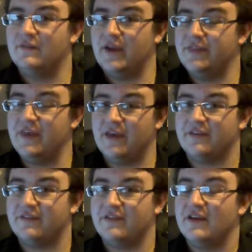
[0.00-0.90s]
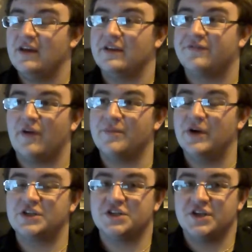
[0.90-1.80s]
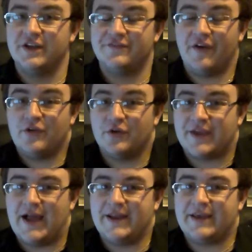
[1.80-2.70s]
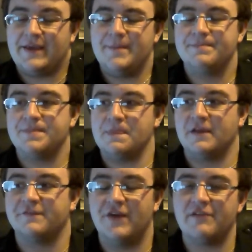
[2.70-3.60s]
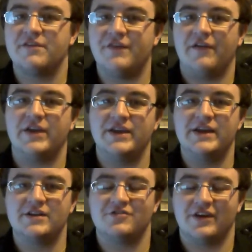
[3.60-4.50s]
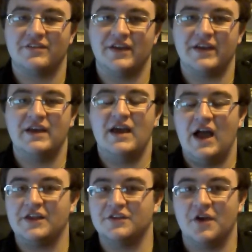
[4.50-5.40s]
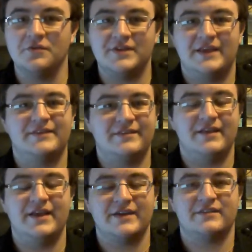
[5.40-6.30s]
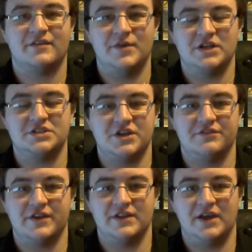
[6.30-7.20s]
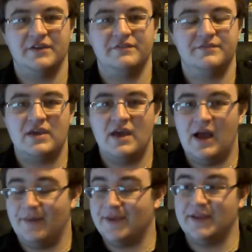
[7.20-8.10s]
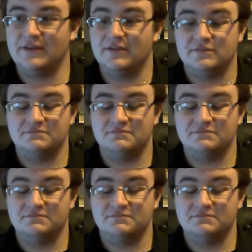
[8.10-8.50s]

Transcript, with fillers: in this, it's very much it's very organic. It's very very interesting, and you don't tend to see it so much in real life. I mean,